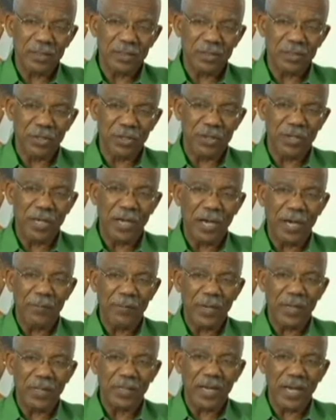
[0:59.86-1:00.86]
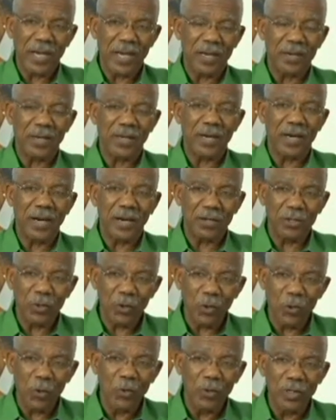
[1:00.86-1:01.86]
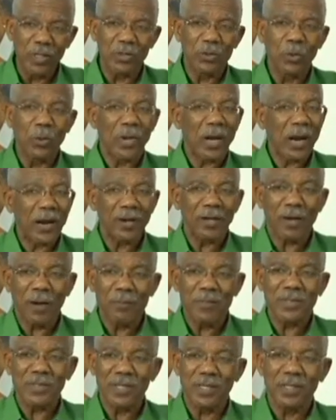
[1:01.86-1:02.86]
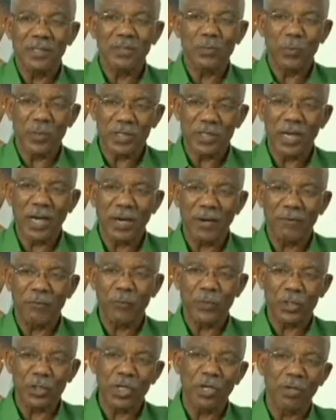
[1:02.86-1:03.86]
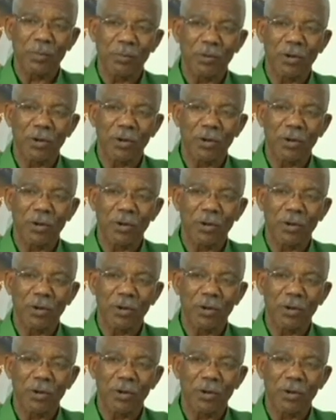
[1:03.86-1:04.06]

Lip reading: Suriname and Guyana are the only two CARICOM states which share